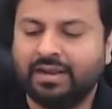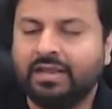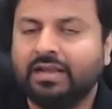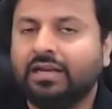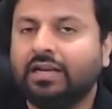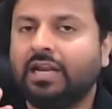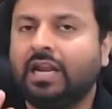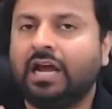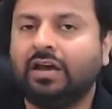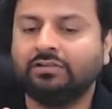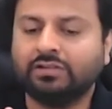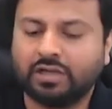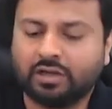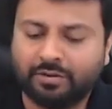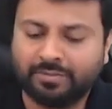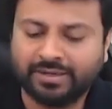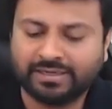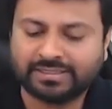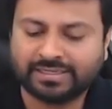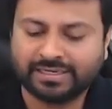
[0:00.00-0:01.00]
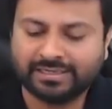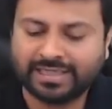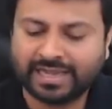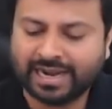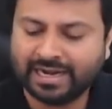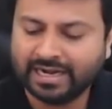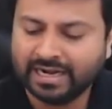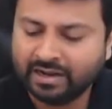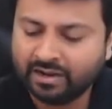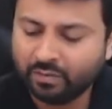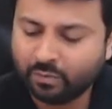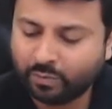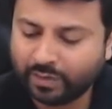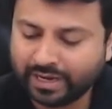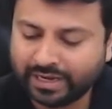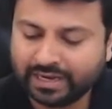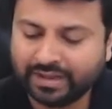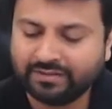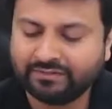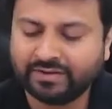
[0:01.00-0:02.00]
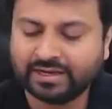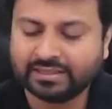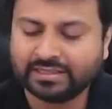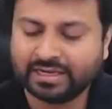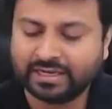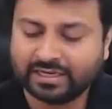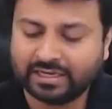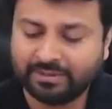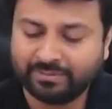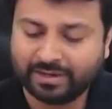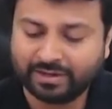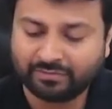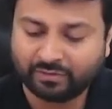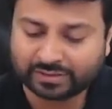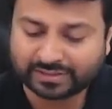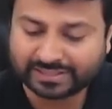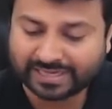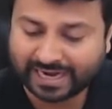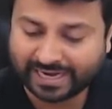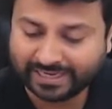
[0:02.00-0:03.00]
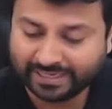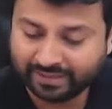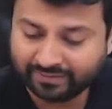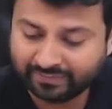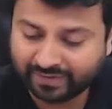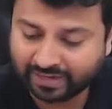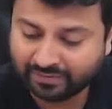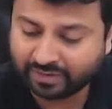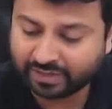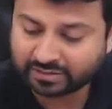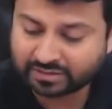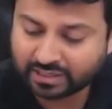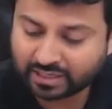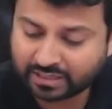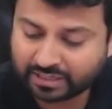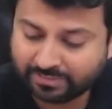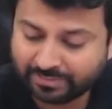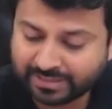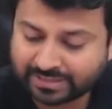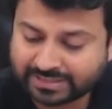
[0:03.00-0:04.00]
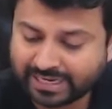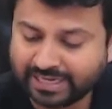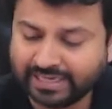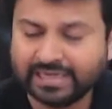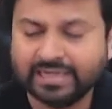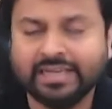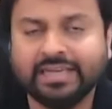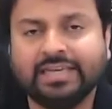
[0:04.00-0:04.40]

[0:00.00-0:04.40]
Now the government said that whenever the agreement was signed, when was the agreement signed?